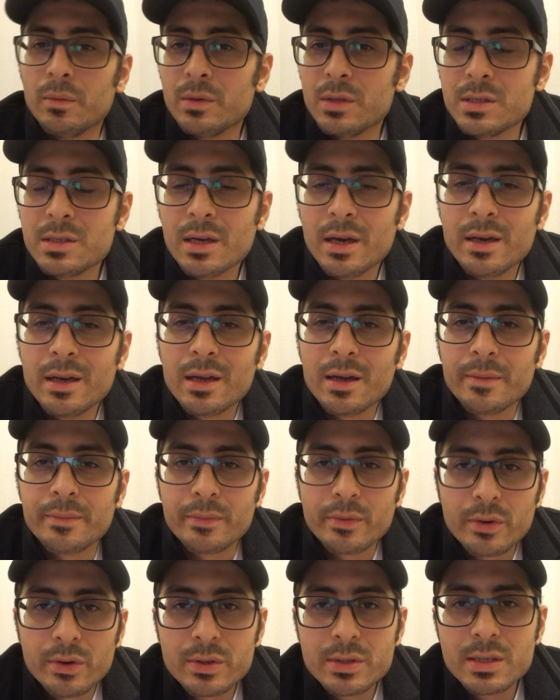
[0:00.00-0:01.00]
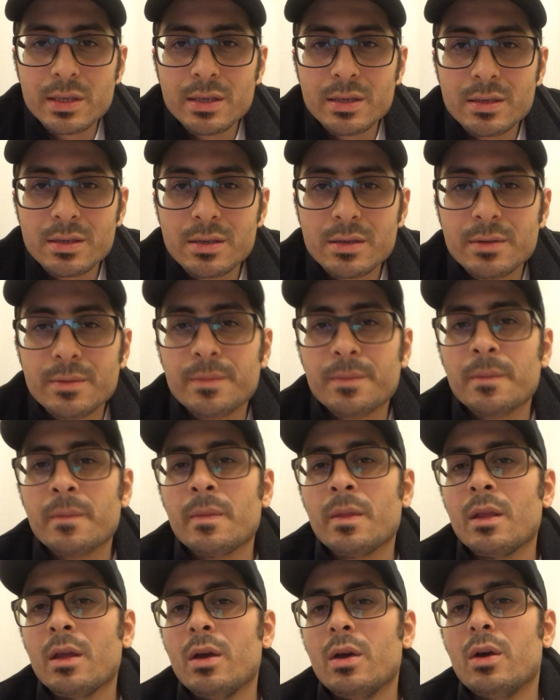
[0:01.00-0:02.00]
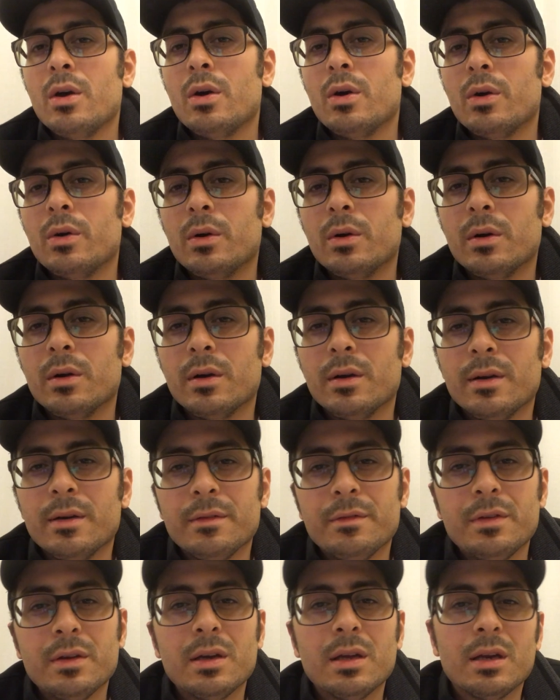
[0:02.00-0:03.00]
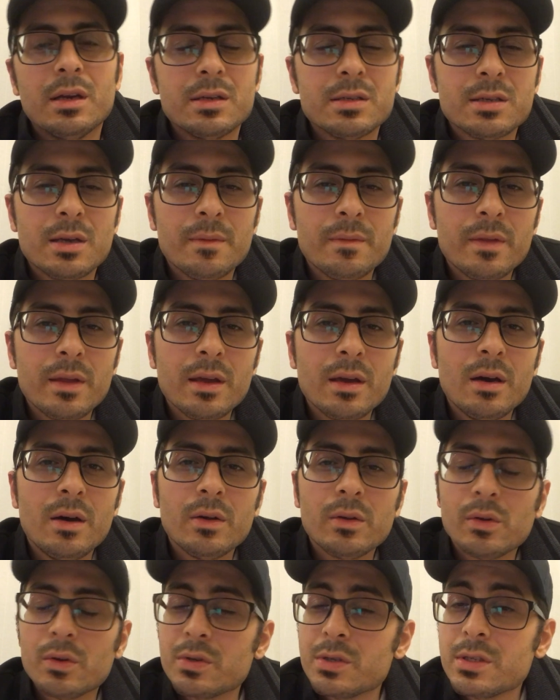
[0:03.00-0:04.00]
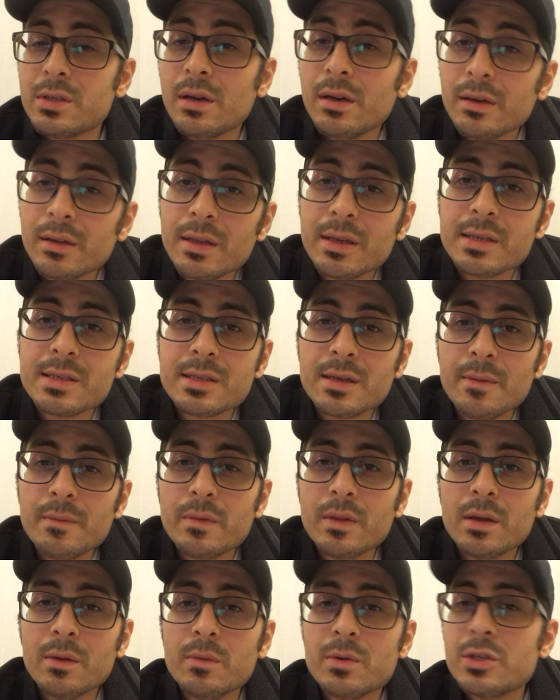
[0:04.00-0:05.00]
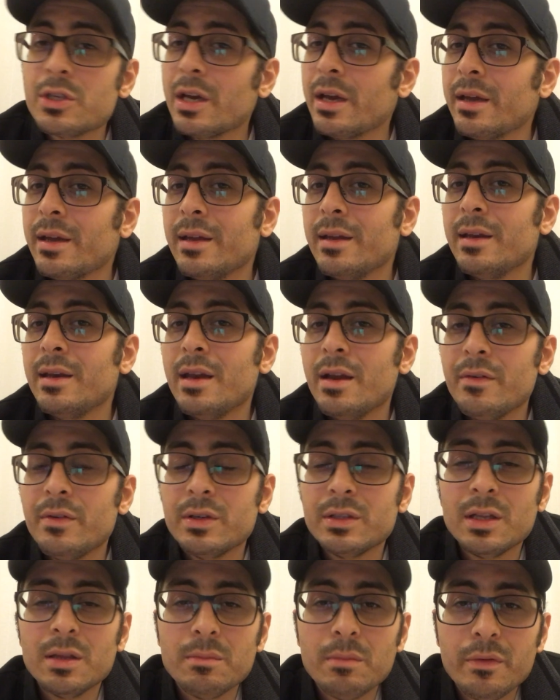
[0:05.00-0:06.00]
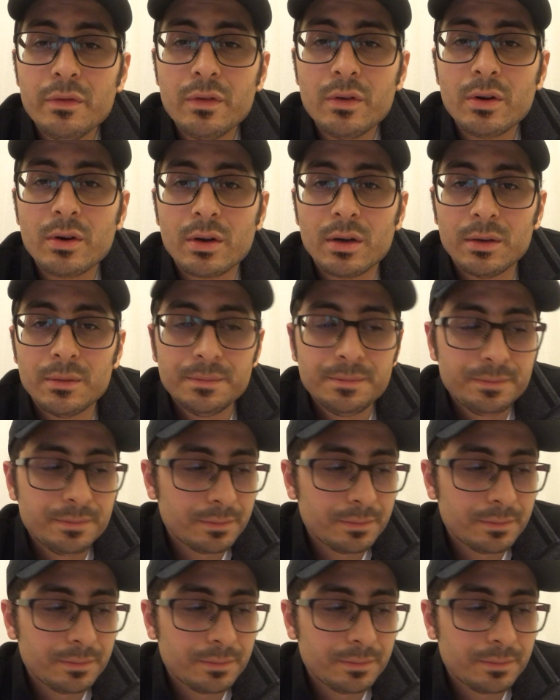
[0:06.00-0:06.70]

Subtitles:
designing a process, or figuring something out, or starting something which I never did before,